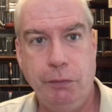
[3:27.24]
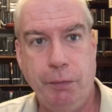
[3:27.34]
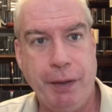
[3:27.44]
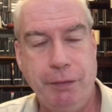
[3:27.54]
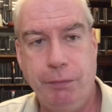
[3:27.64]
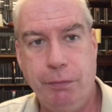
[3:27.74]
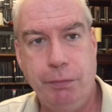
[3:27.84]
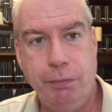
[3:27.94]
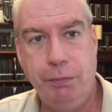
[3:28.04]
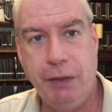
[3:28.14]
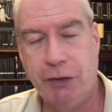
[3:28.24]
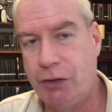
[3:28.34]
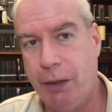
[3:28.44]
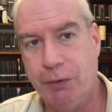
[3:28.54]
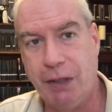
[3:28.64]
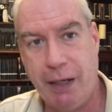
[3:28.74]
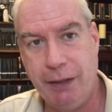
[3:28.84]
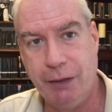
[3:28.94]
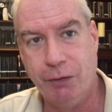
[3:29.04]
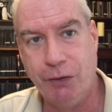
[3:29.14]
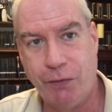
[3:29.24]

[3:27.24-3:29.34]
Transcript: my, yesterday was 90 degrees